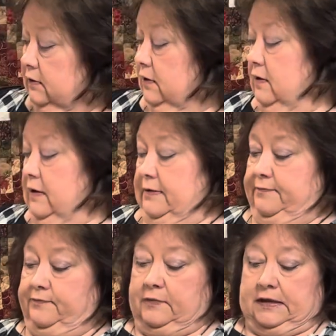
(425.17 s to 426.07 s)
All right,
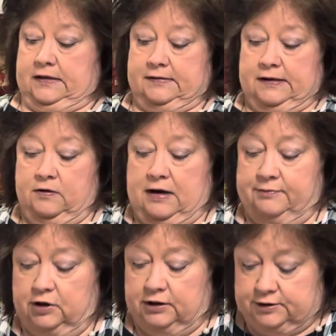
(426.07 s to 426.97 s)
so
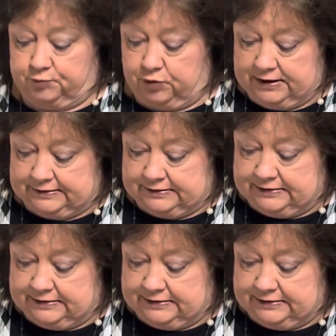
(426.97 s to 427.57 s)
I'm going to press